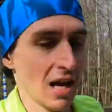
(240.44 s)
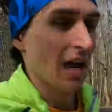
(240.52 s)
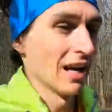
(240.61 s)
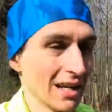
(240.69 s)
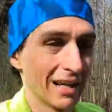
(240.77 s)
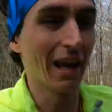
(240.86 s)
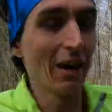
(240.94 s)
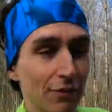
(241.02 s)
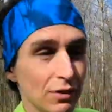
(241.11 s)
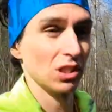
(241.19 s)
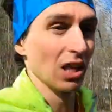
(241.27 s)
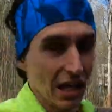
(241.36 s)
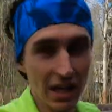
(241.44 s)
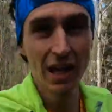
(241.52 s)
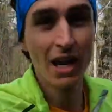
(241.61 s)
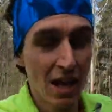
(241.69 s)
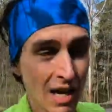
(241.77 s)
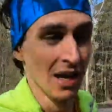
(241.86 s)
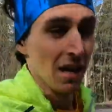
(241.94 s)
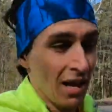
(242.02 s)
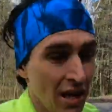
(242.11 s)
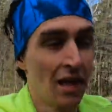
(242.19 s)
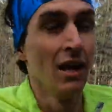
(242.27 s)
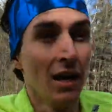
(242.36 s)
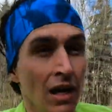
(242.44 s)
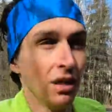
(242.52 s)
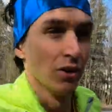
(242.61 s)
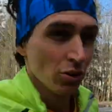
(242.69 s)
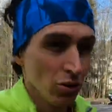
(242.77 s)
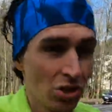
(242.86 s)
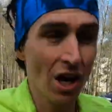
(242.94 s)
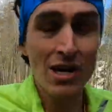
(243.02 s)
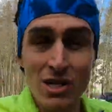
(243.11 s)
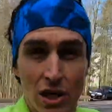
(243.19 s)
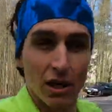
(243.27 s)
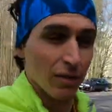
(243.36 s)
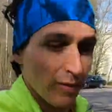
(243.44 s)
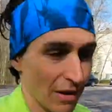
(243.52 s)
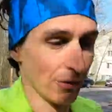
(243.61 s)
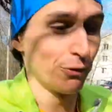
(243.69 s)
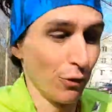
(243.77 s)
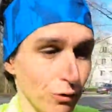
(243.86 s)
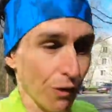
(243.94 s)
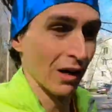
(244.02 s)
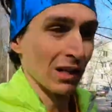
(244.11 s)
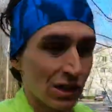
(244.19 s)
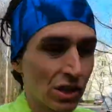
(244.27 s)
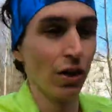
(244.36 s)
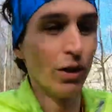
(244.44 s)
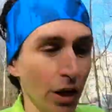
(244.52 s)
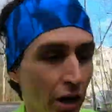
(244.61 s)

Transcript: And they obviously do change a little bit, a few things. So,